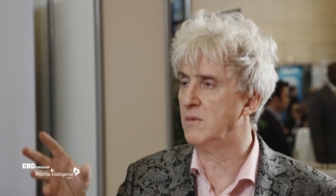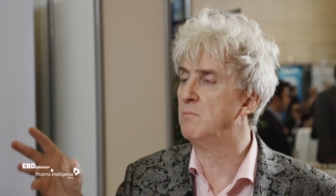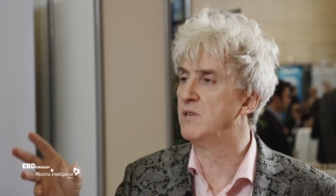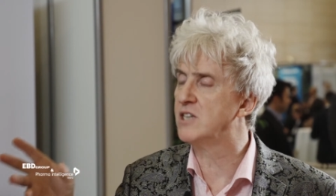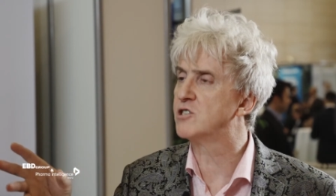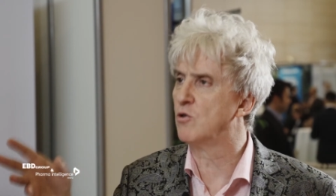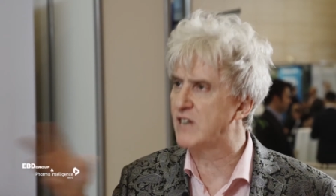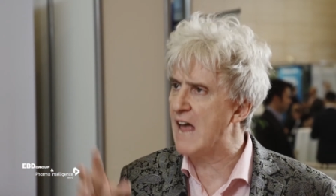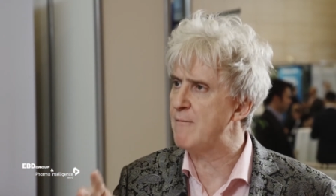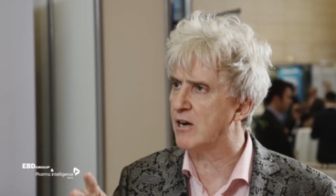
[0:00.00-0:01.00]
medicinal
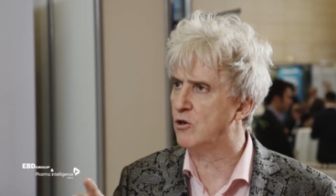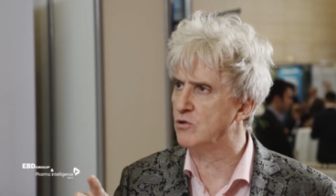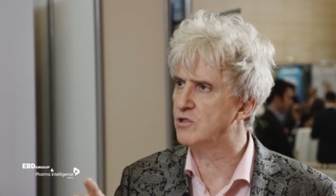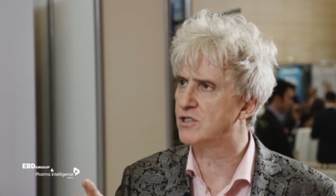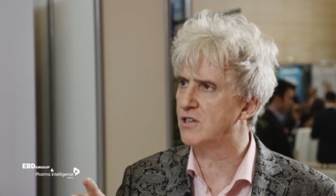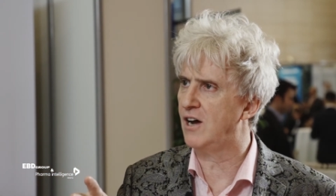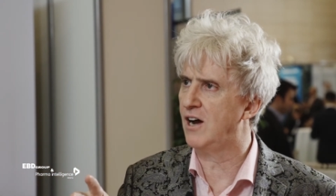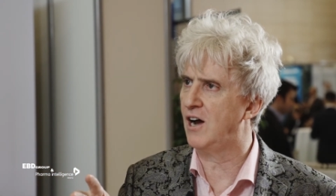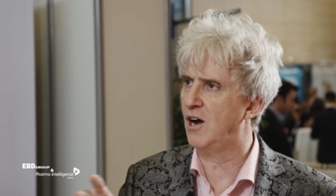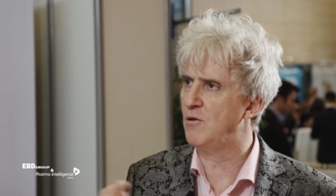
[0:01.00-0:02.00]
chemicals
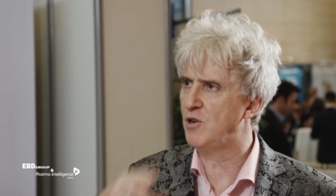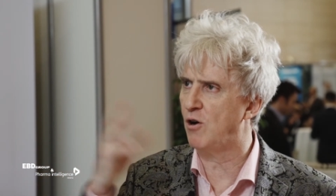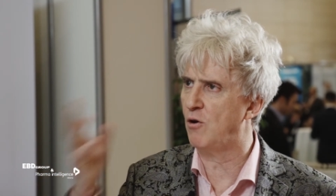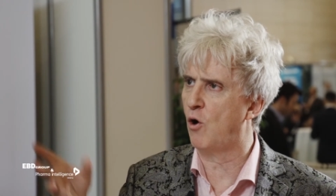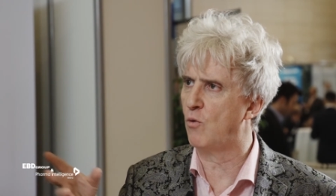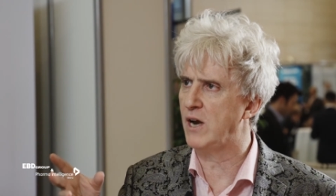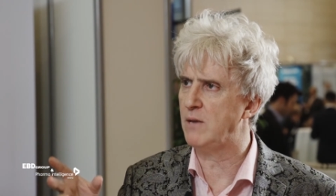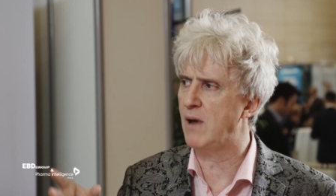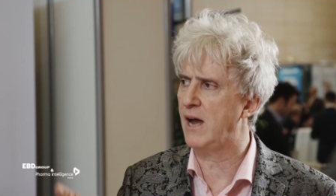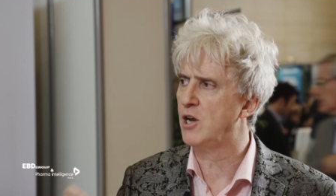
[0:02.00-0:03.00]
already
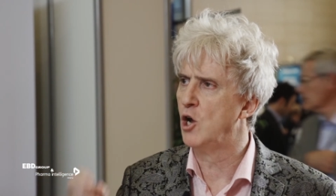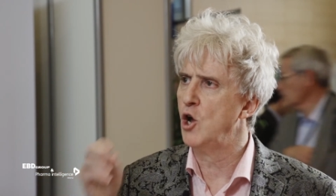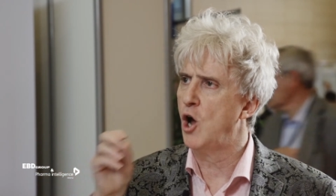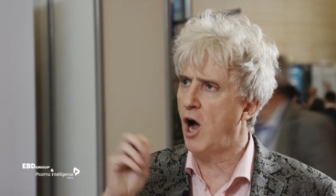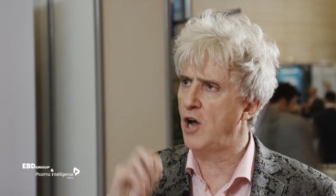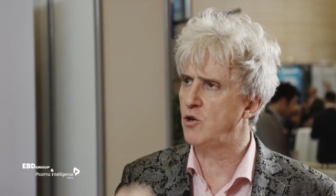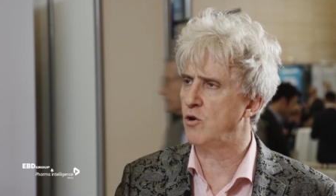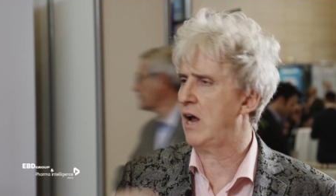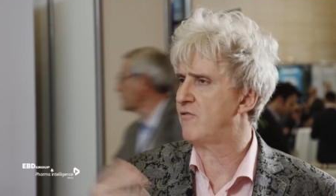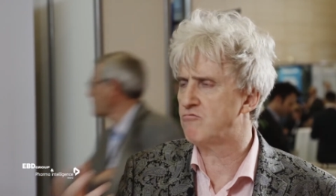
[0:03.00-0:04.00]
made. Are you going to have to